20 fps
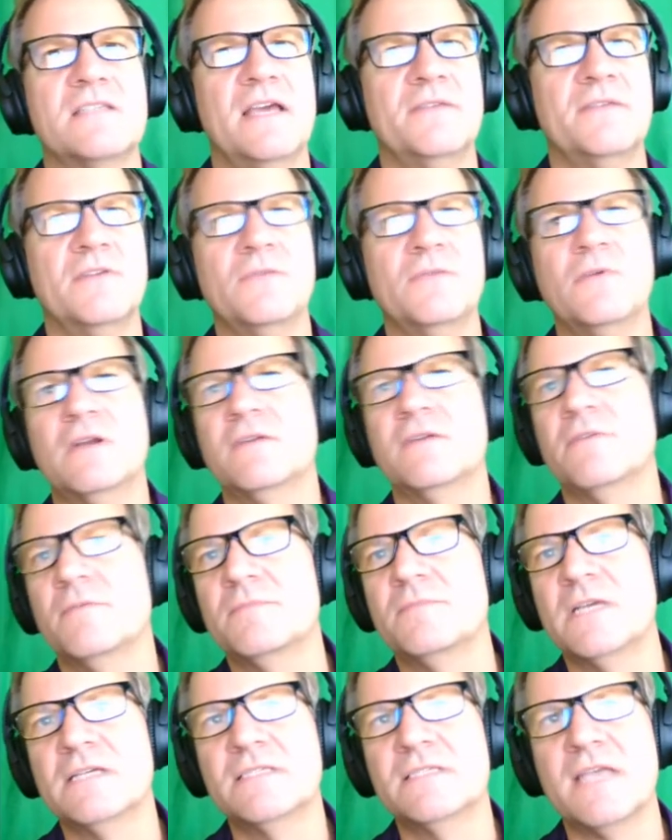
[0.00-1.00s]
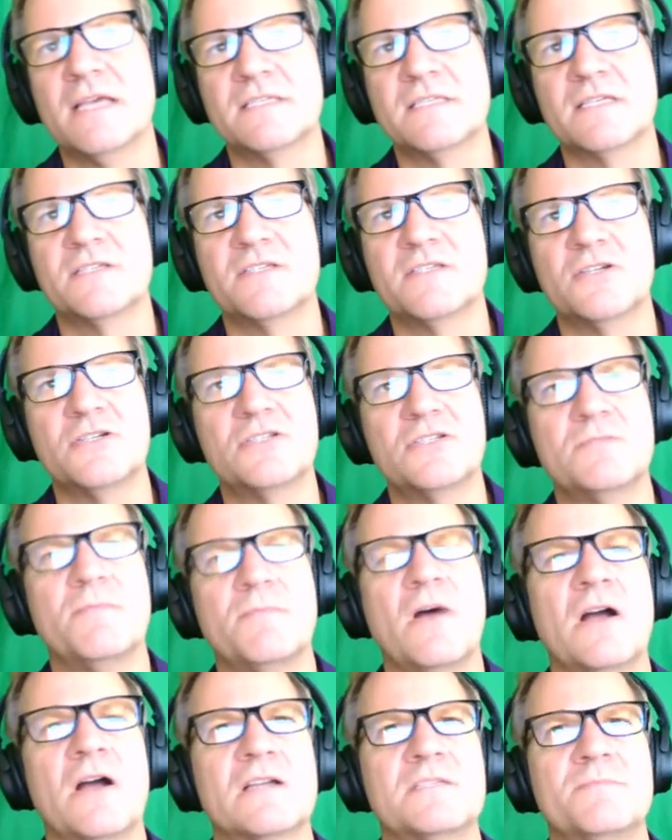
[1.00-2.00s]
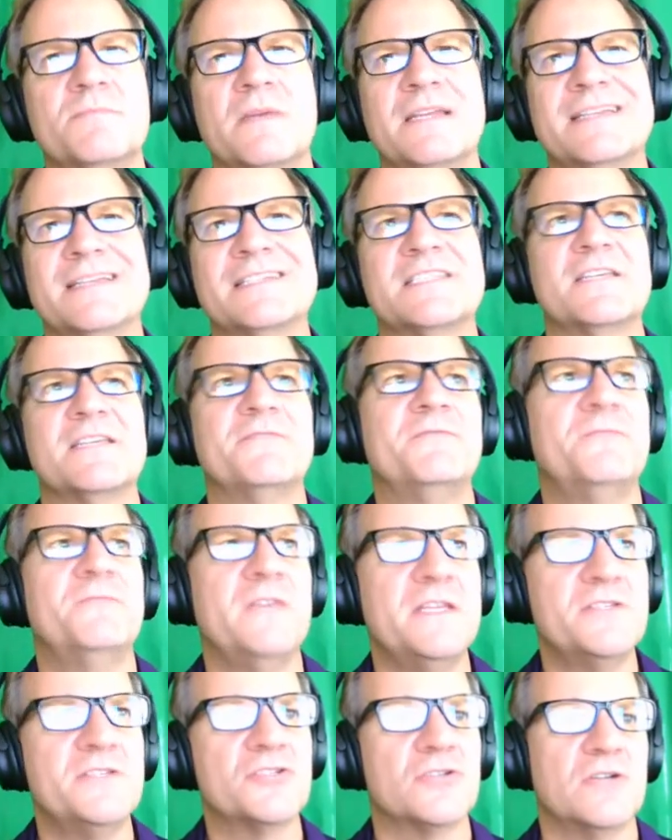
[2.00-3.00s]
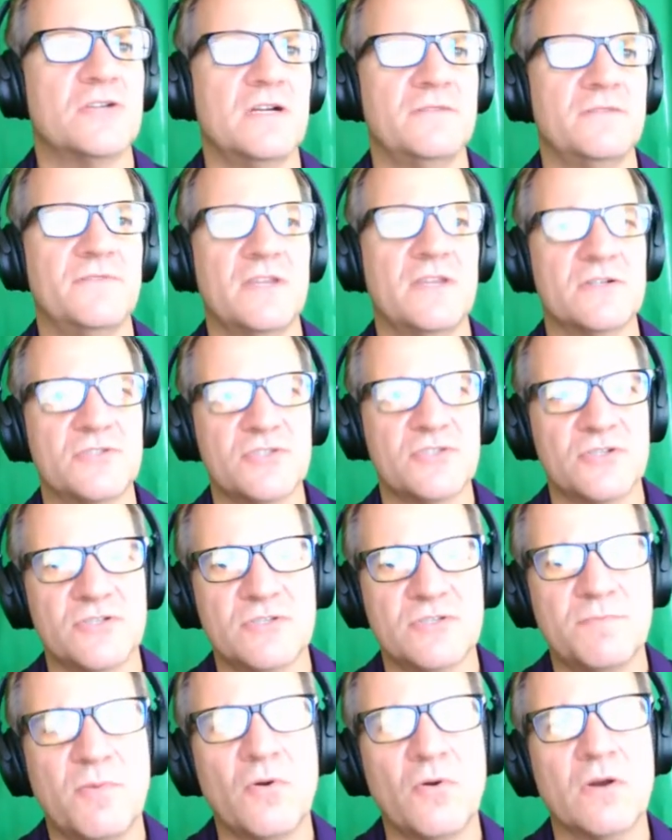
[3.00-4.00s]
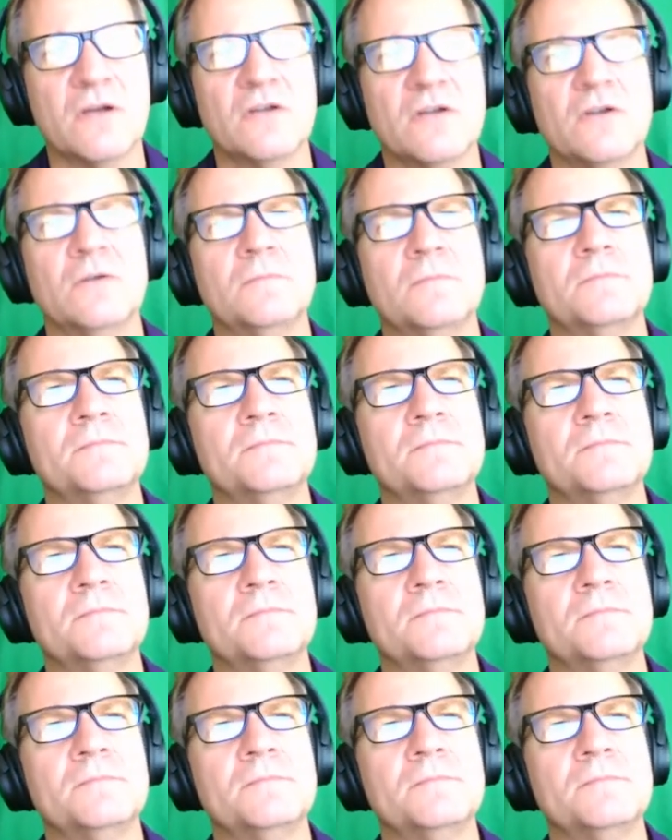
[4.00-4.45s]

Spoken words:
Every one of them has a search box, but it is a feature of their search portal.